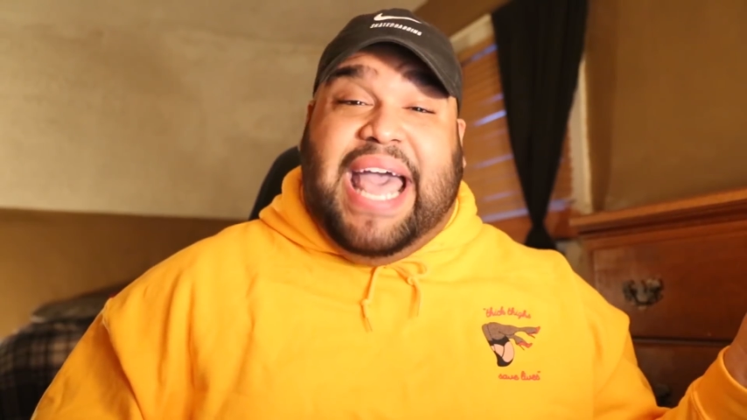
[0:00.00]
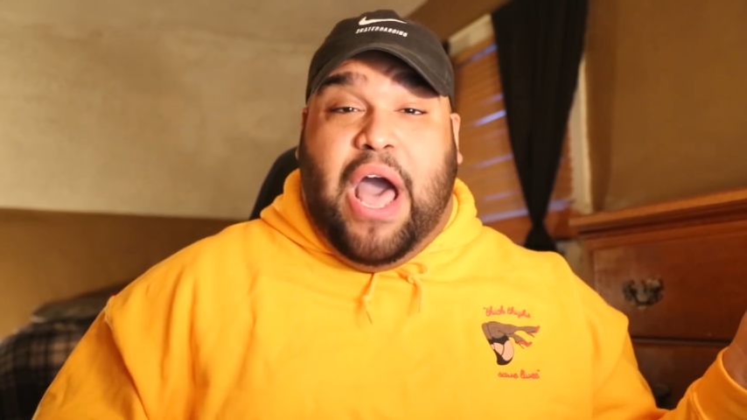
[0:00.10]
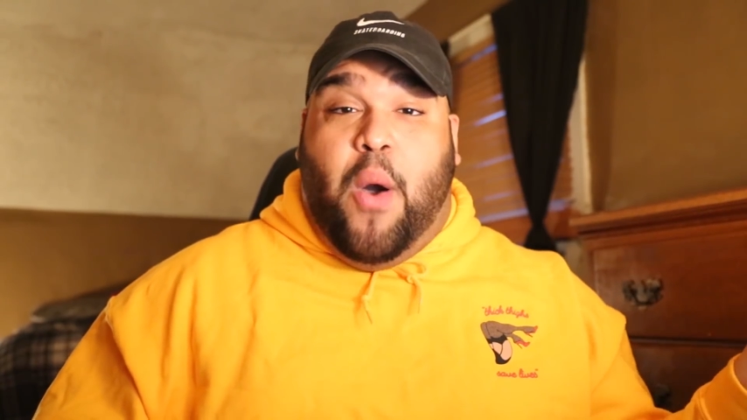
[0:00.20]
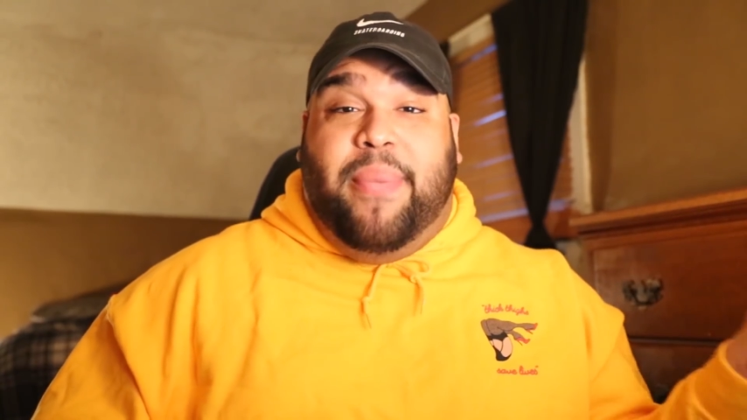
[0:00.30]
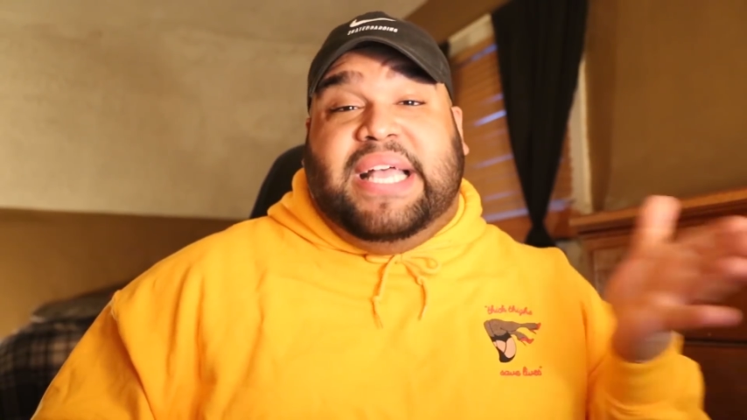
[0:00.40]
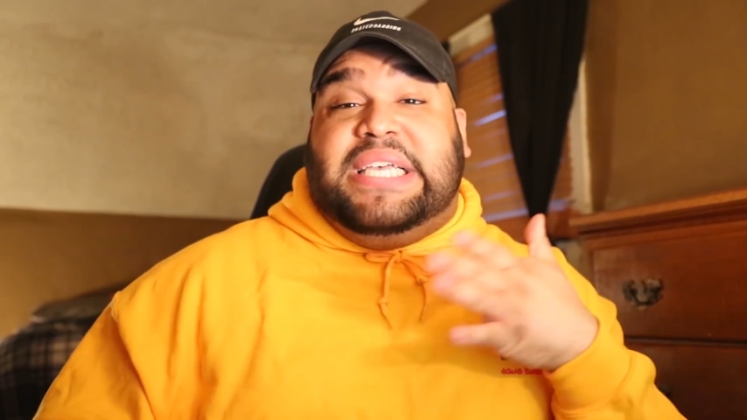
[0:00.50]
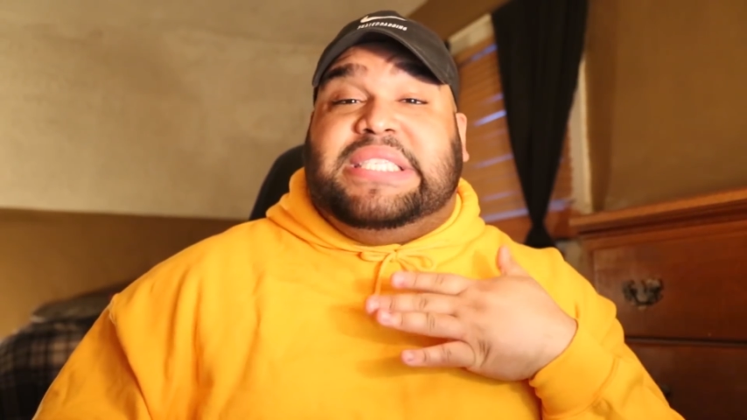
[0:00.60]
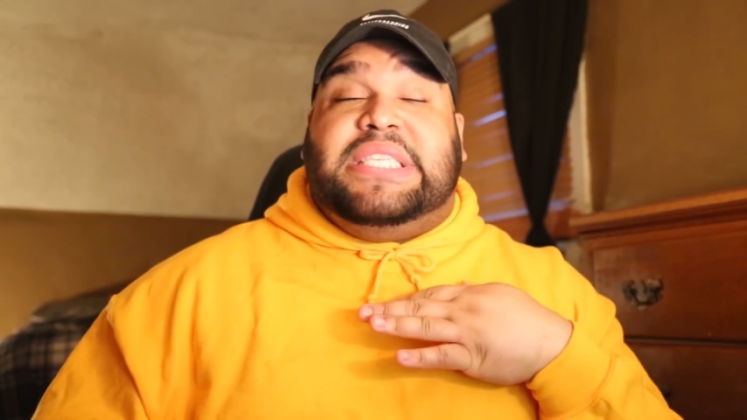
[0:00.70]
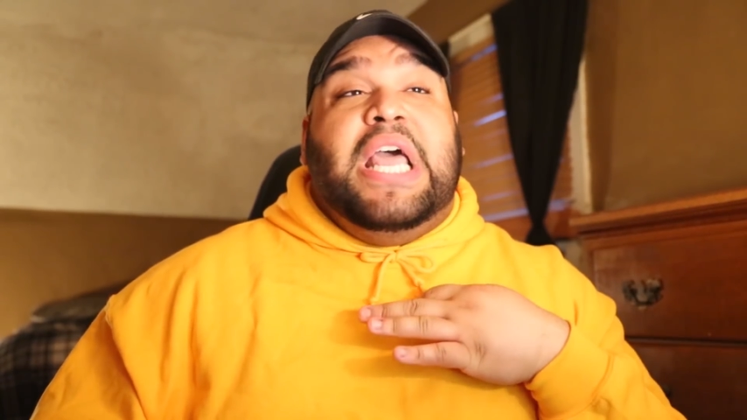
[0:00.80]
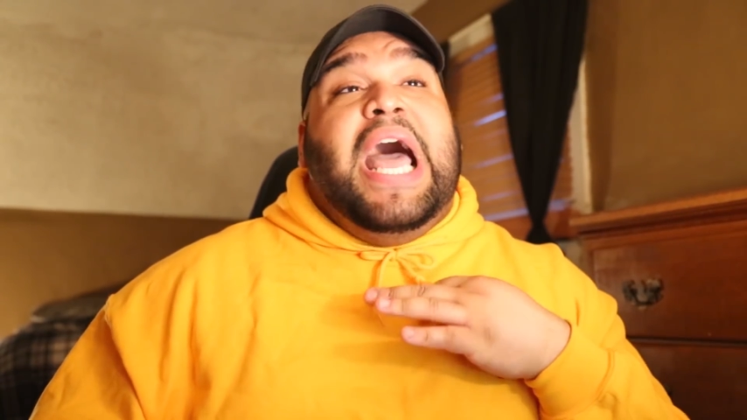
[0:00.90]
out
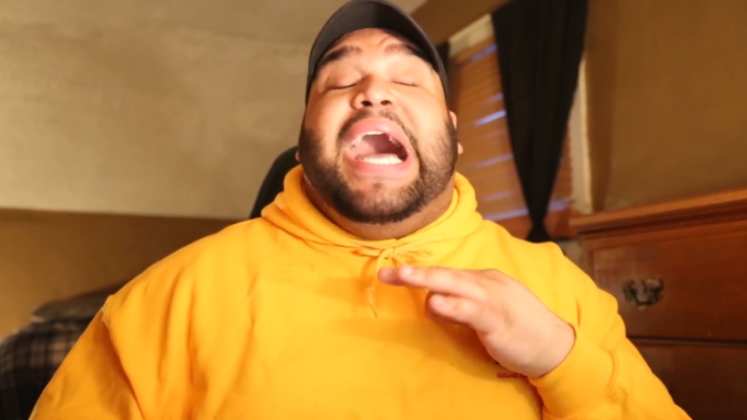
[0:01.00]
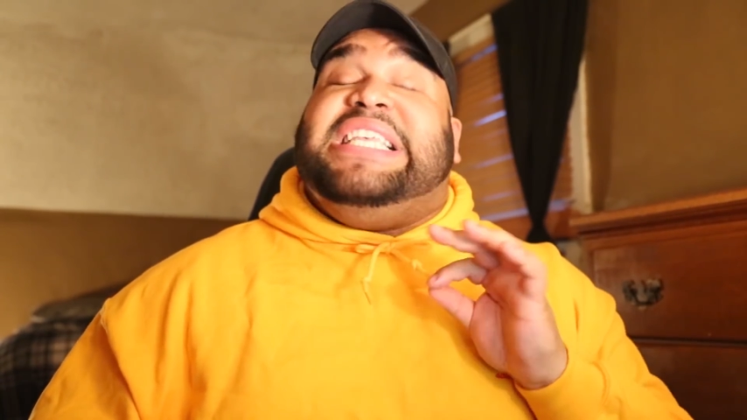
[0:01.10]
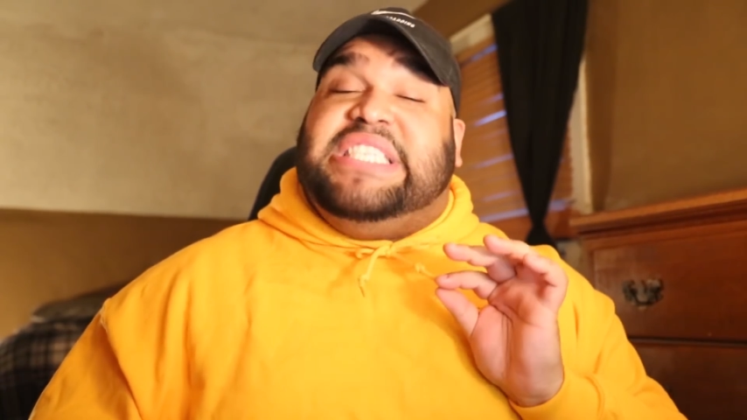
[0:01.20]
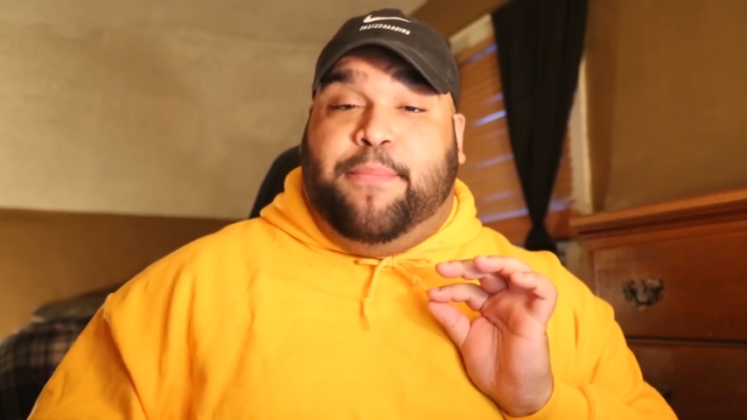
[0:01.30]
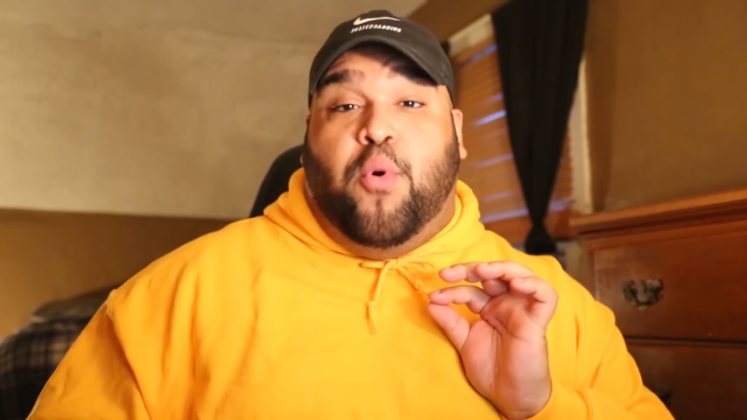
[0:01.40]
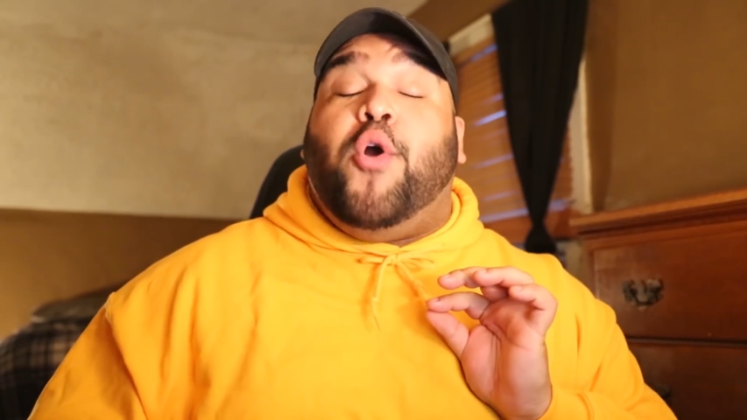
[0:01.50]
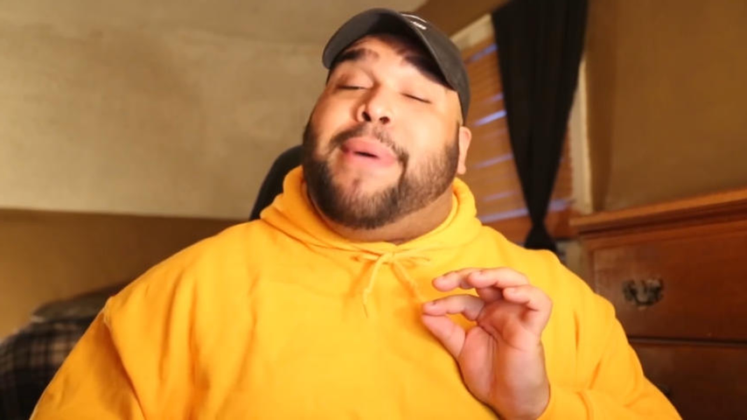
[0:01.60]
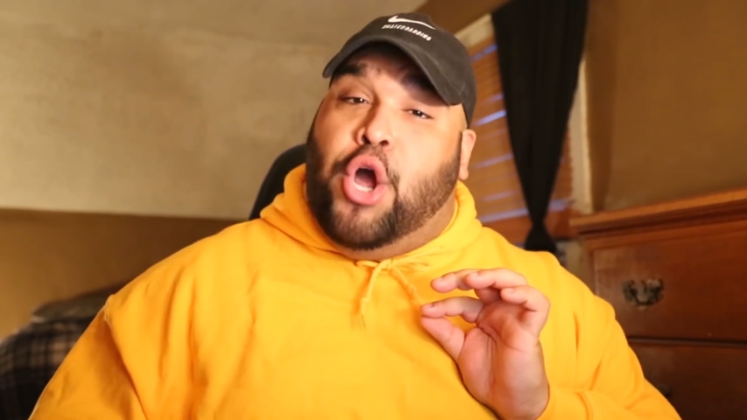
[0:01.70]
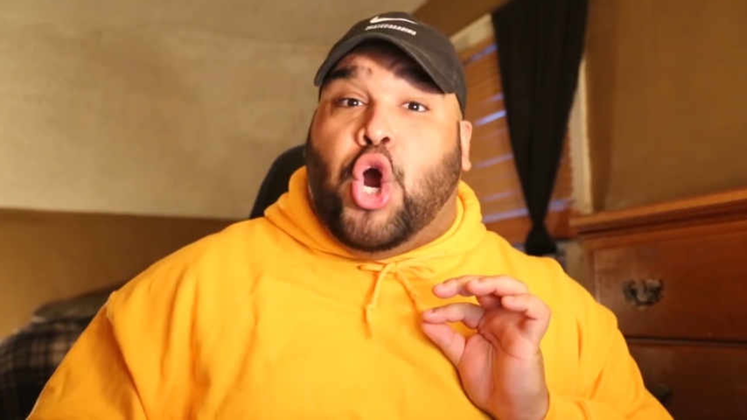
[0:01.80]
because I support my